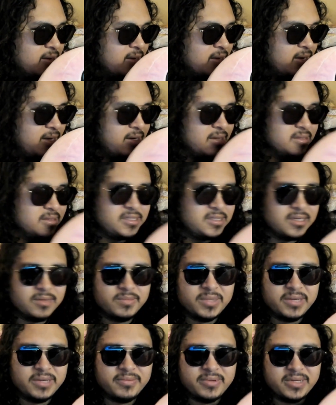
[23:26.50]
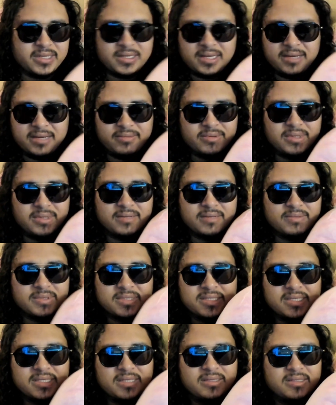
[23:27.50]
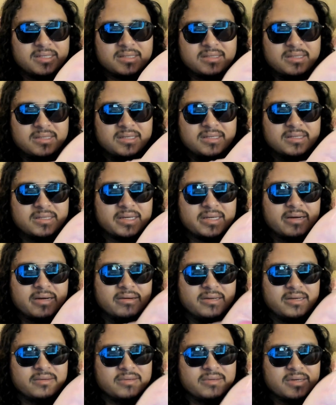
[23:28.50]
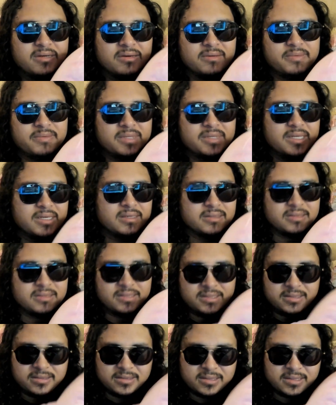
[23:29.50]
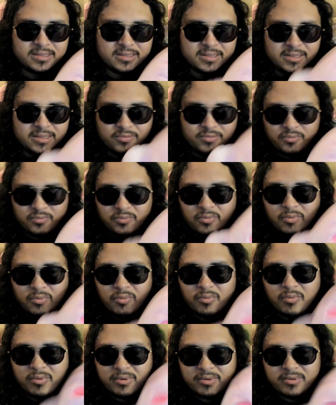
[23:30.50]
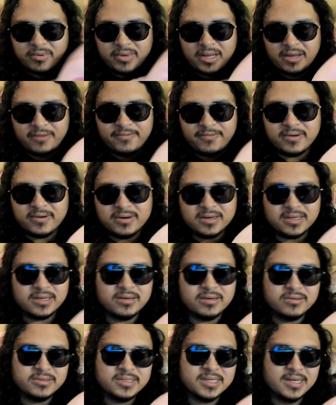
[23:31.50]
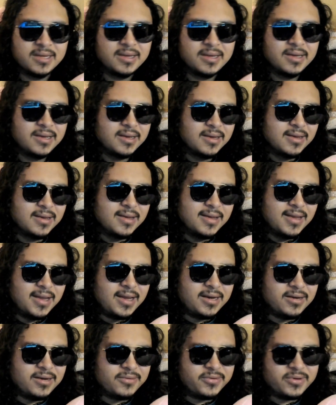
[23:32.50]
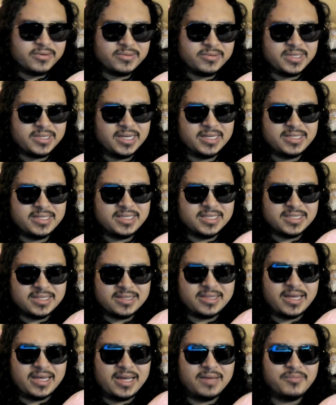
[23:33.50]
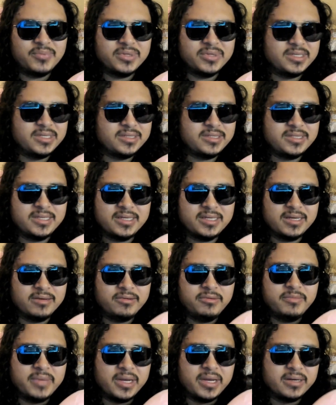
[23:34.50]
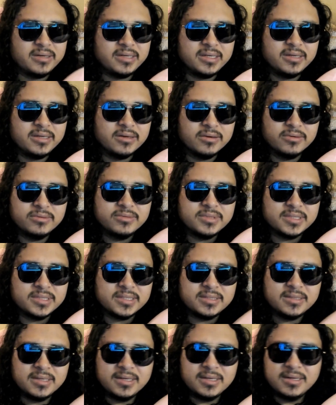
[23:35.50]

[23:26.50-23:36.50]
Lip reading: And on some level, I would love to see just the entirety of the Kirby legacy. There's like how far it goes. And of course, not just that, but just seeing how humanity goes and